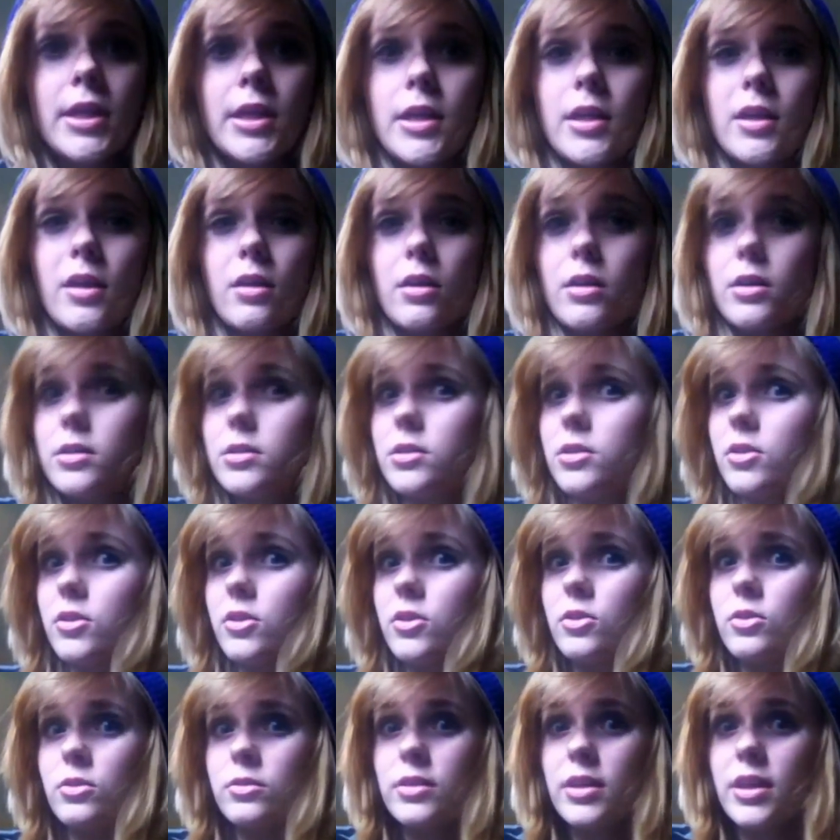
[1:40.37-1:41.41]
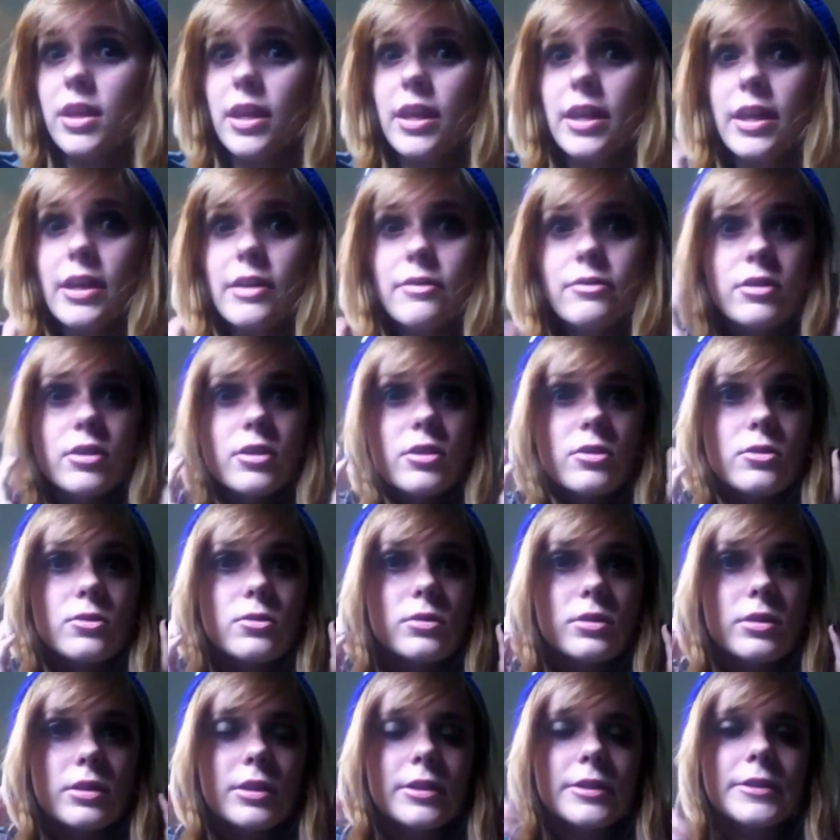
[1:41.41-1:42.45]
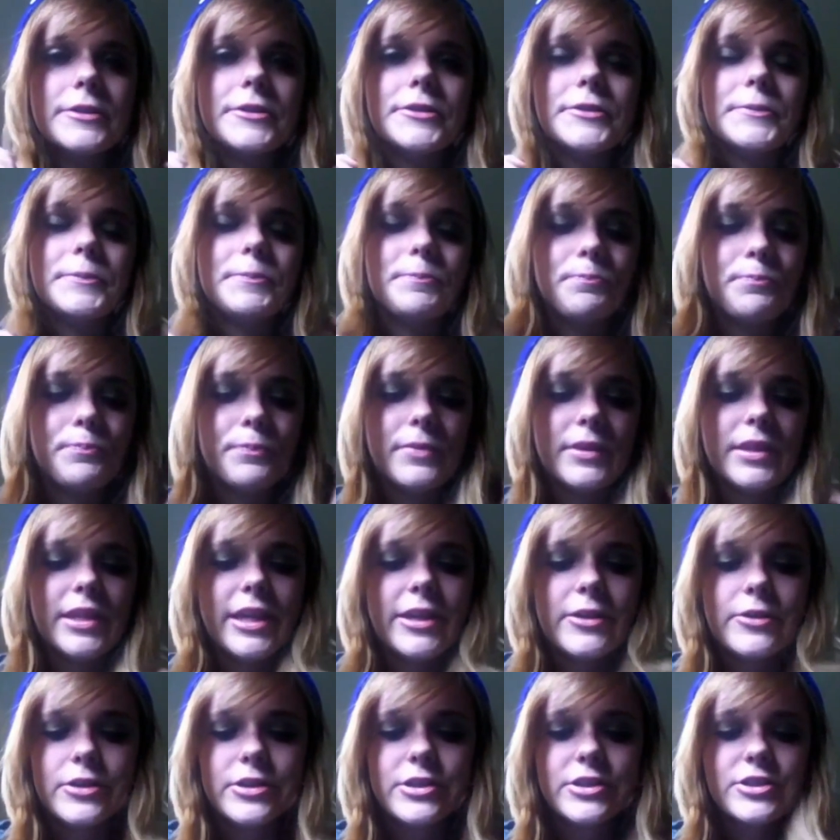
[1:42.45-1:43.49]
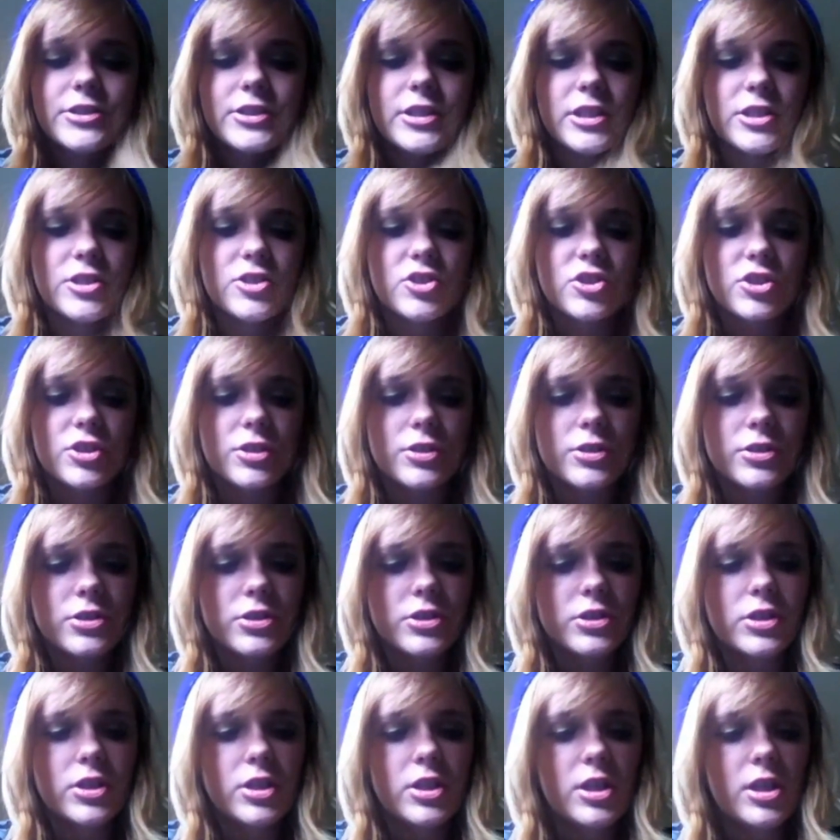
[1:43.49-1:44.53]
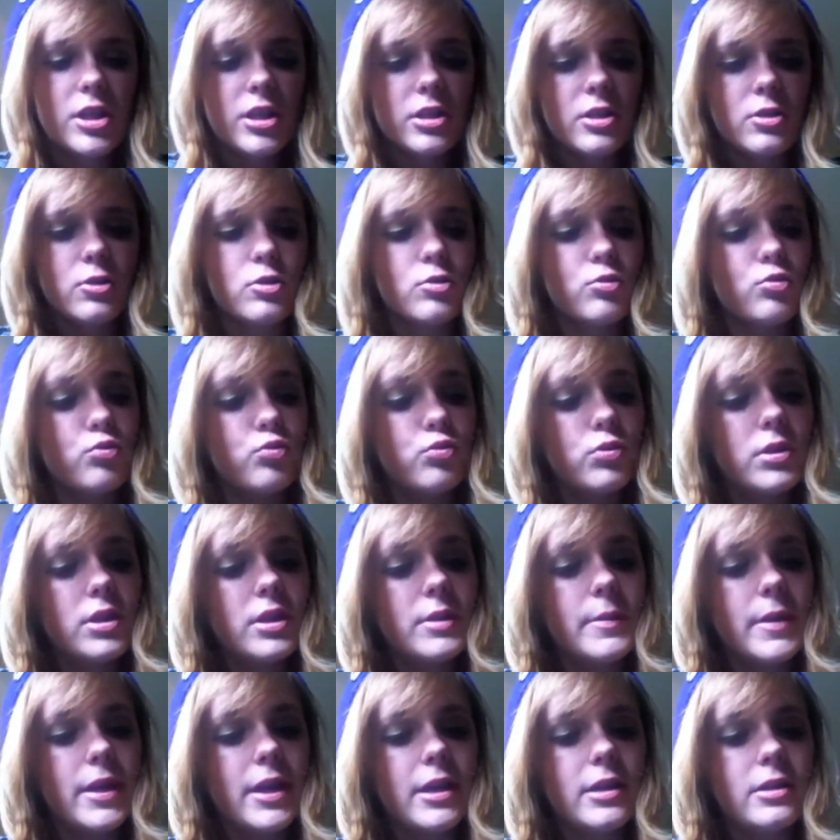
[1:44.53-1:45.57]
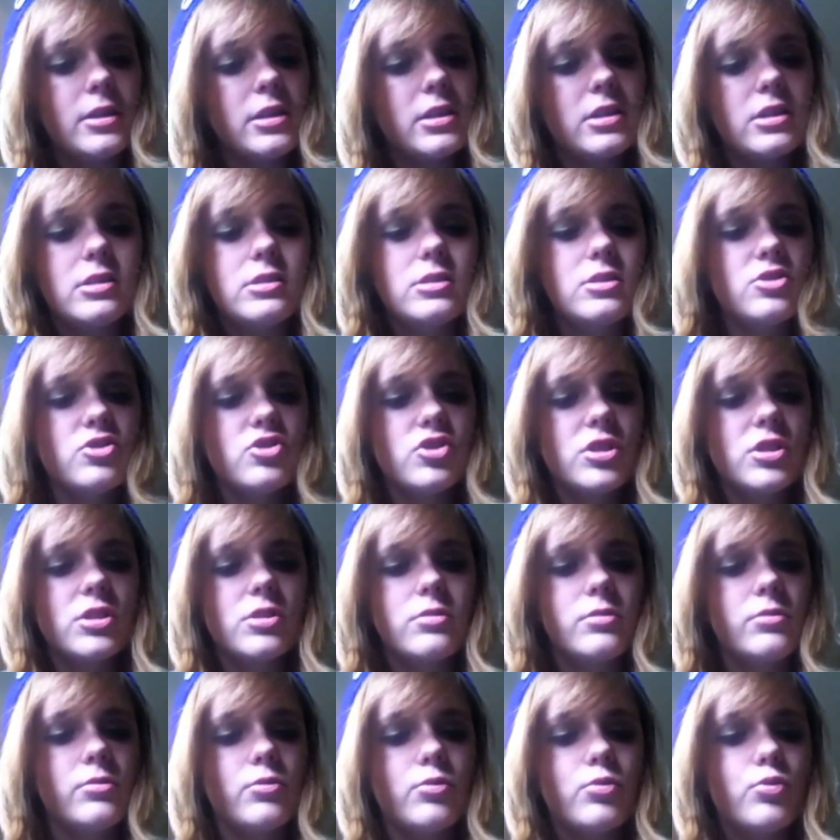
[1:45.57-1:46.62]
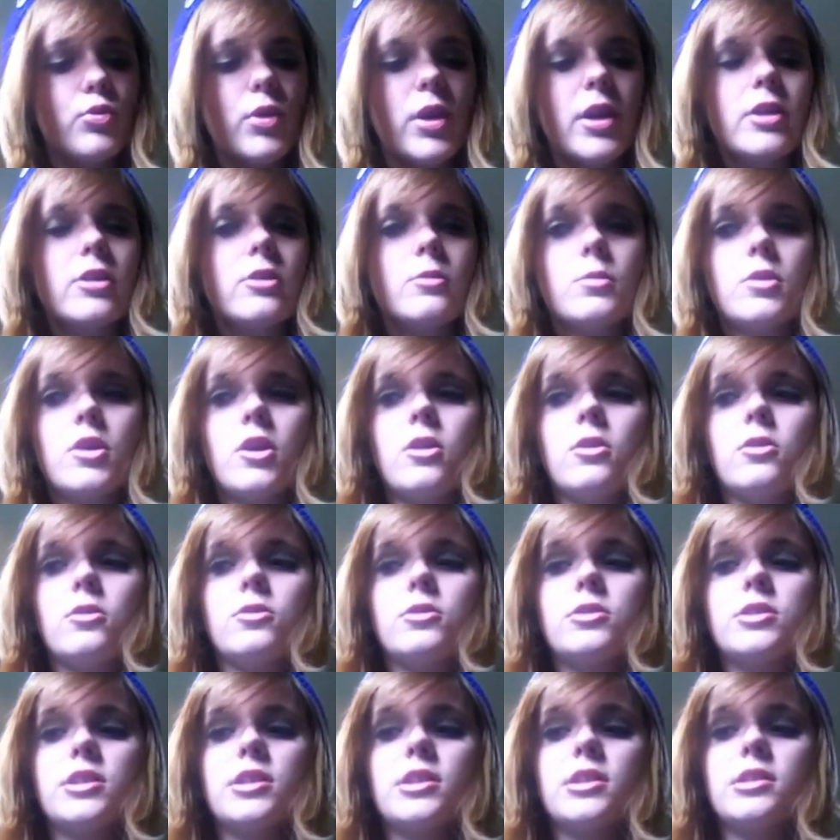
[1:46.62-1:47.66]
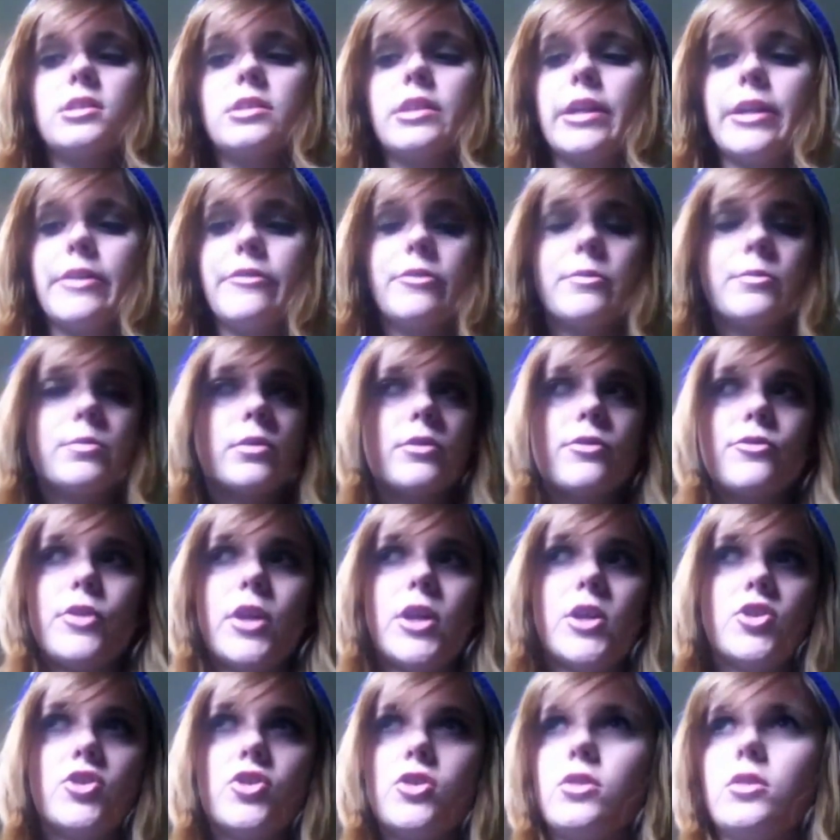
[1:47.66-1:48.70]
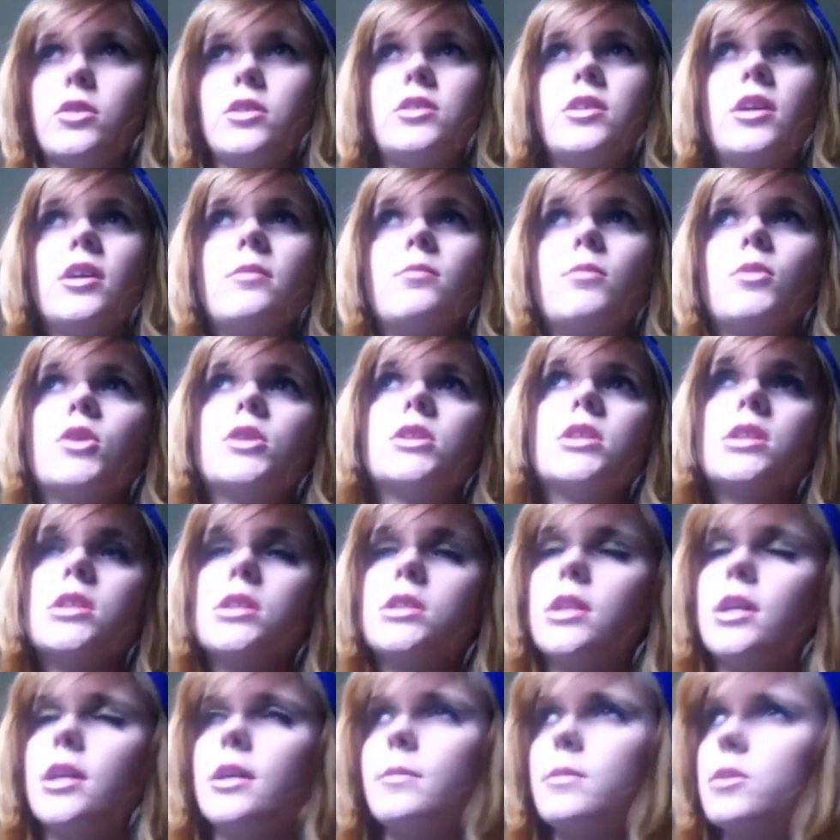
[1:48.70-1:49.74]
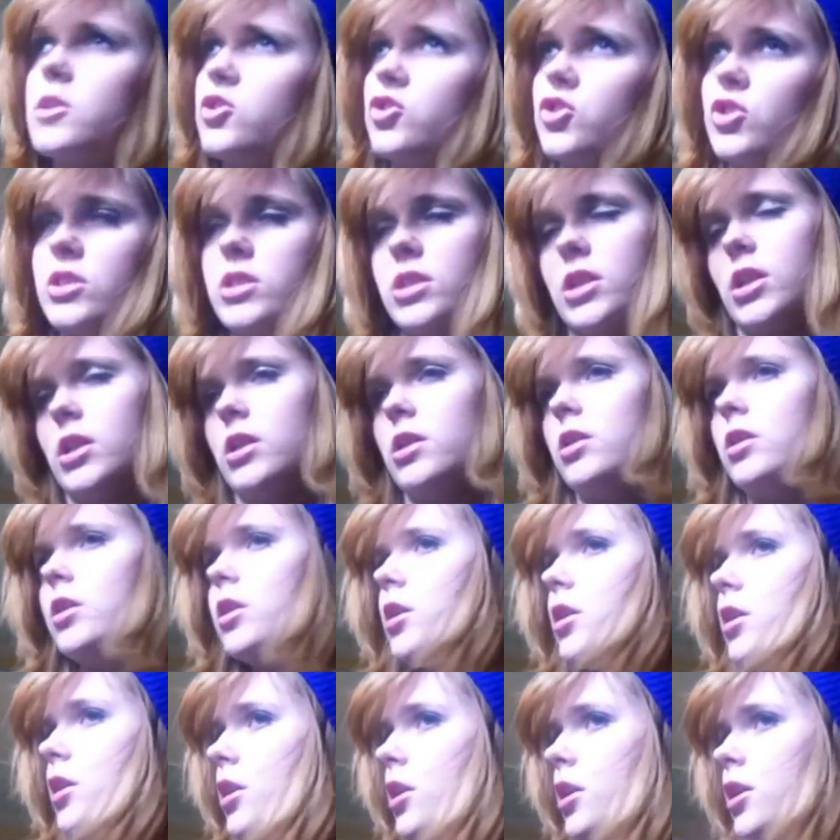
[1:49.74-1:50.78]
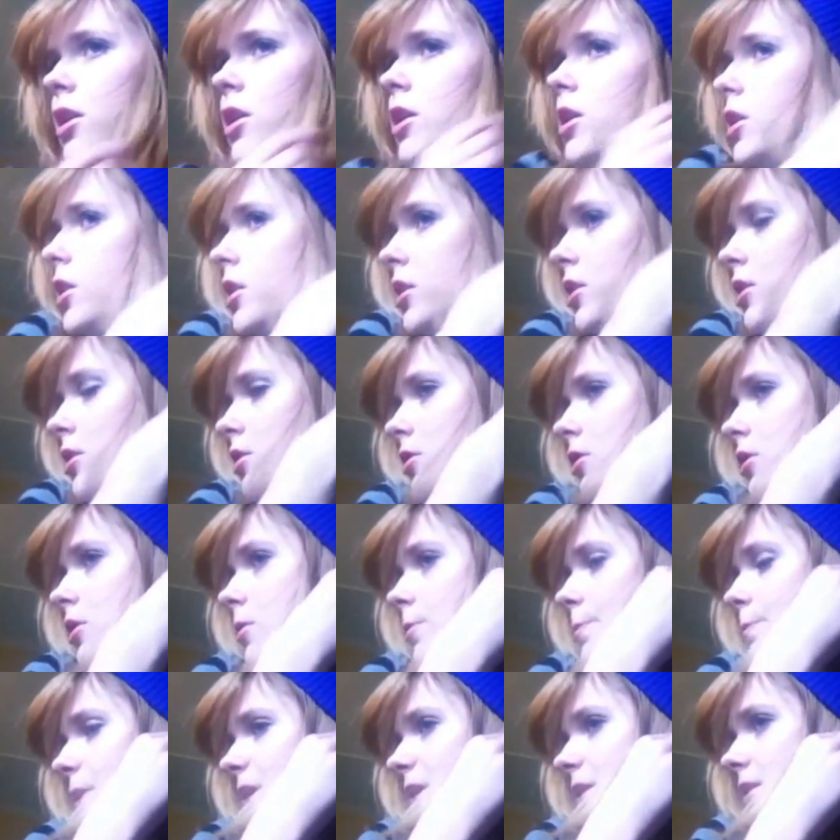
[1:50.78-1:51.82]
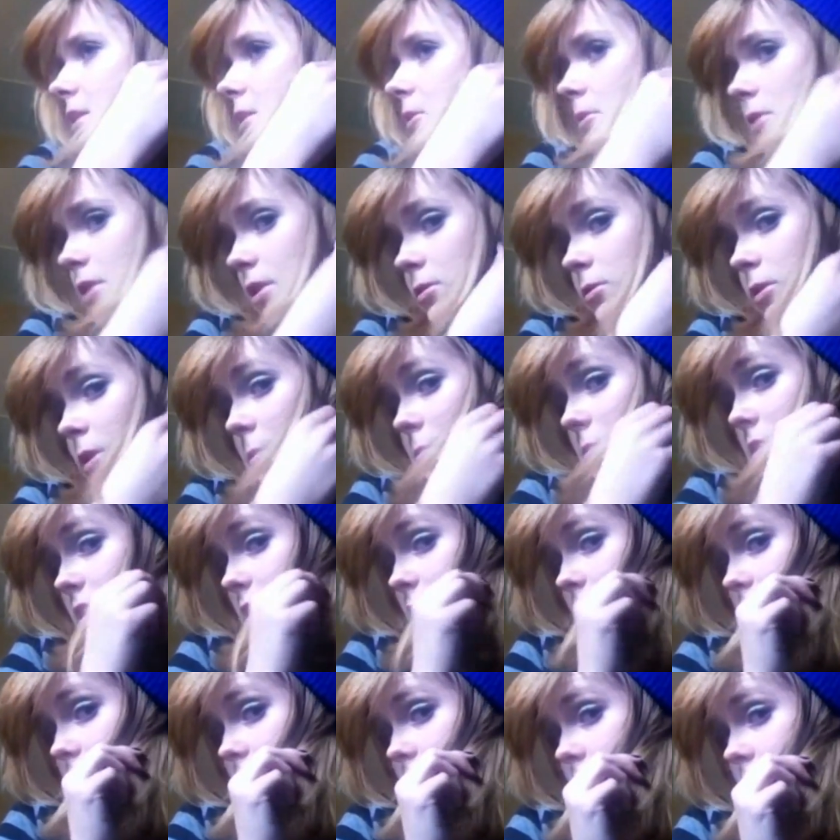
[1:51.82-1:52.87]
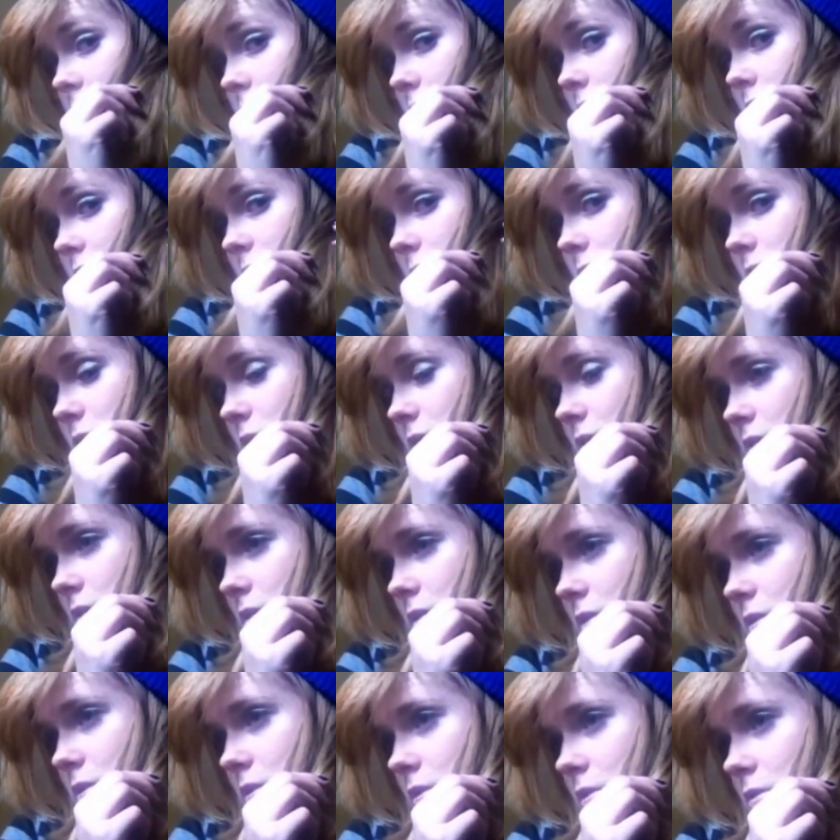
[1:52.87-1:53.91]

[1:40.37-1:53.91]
Also, they have those hair extensions that look really bad, and it's just random colors, and it's not even professionally done most of the time. It's just like basically clipped in, like with the,